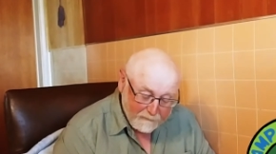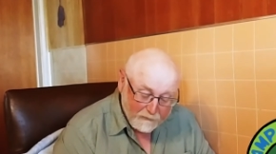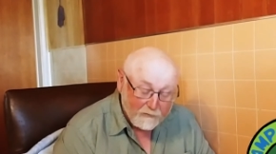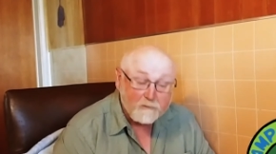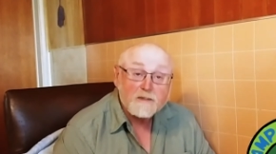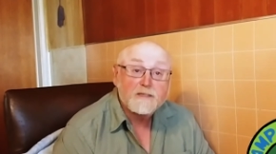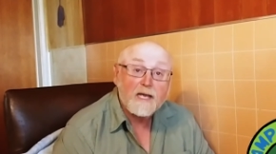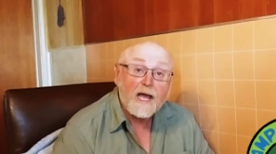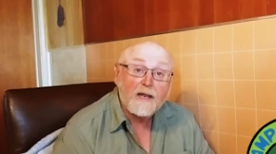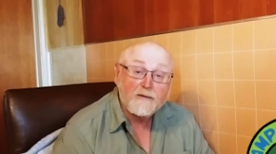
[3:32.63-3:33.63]
Jonah was
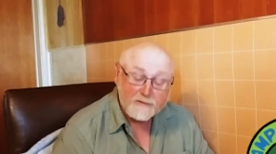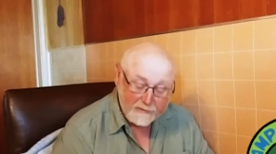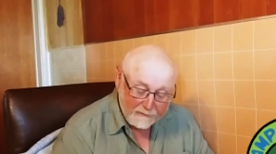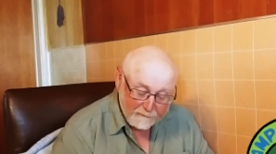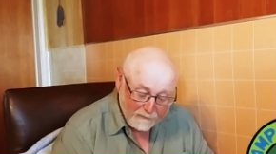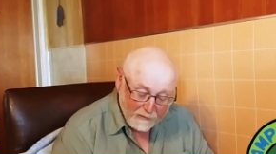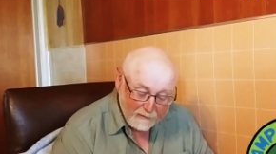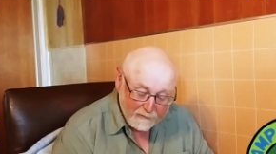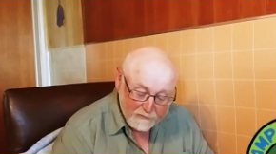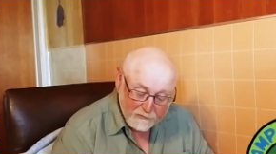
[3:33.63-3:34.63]
sad to see the
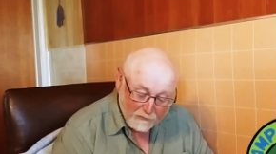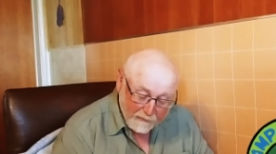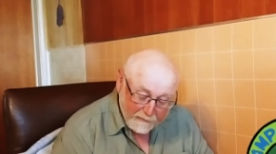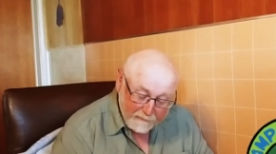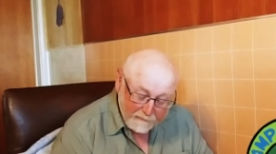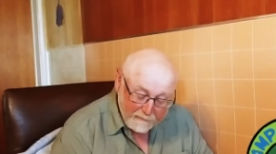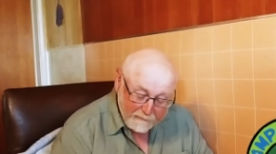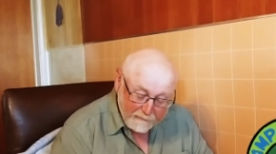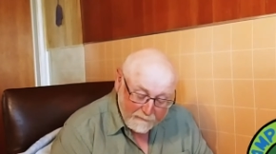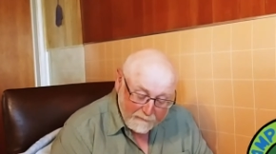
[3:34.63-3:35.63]
vine destroyed,
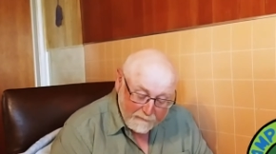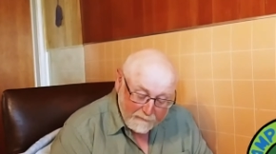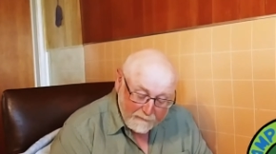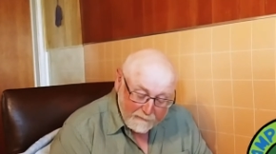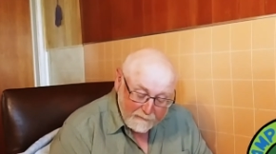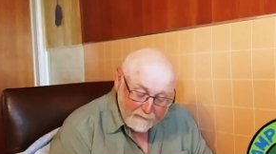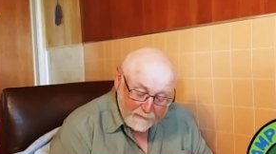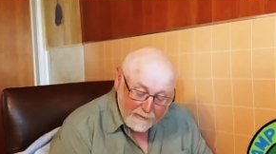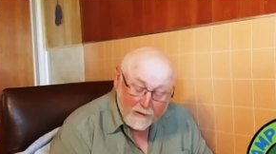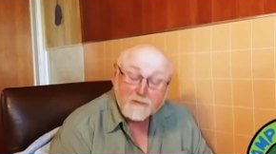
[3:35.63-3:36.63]

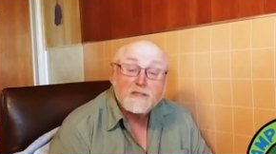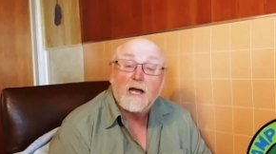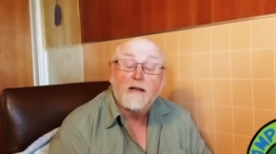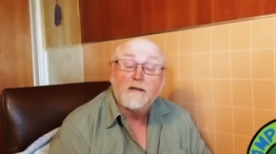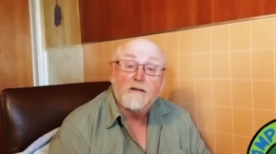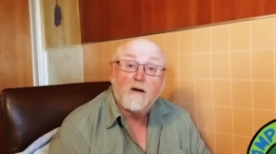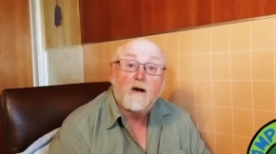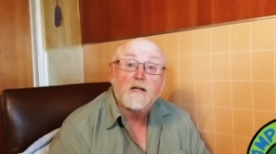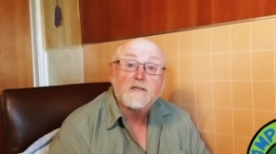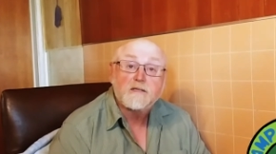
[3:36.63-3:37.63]
and now sat in the
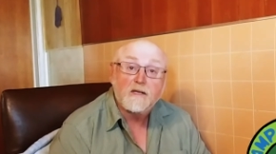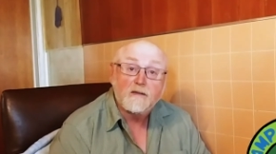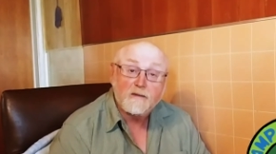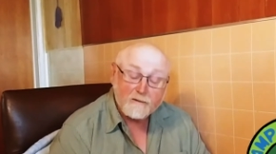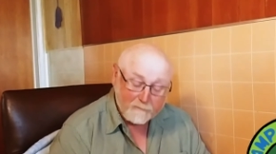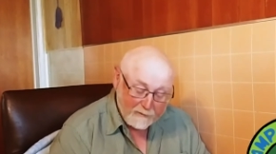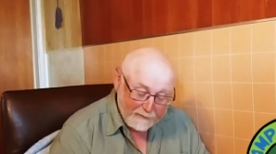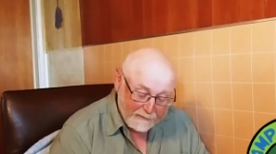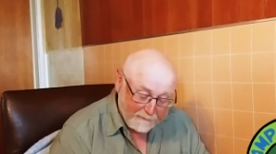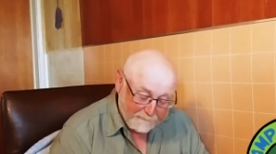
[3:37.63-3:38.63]
hot sun
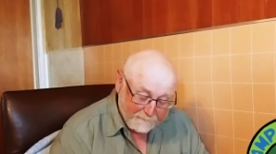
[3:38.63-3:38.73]
complaining.